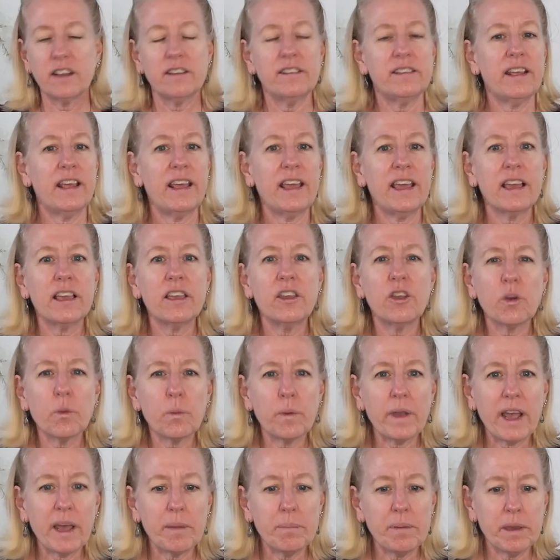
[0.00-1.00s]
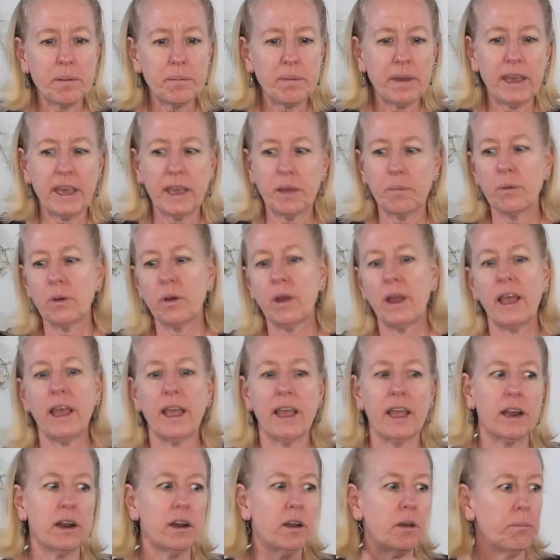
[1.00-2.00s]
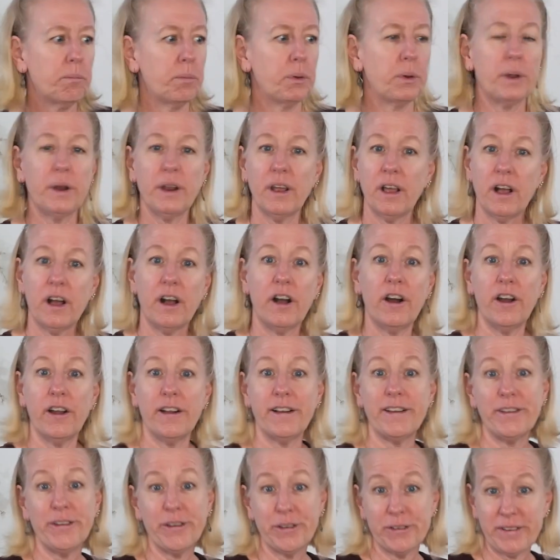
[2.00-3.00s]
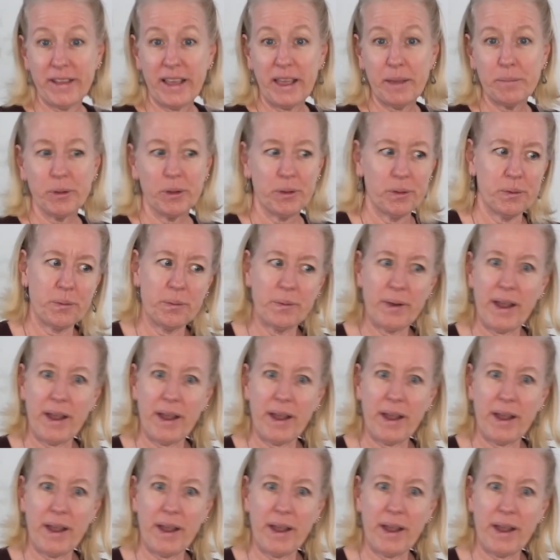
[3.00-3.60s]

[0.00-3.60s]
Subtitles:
Take your wrapping paper and put it on your table.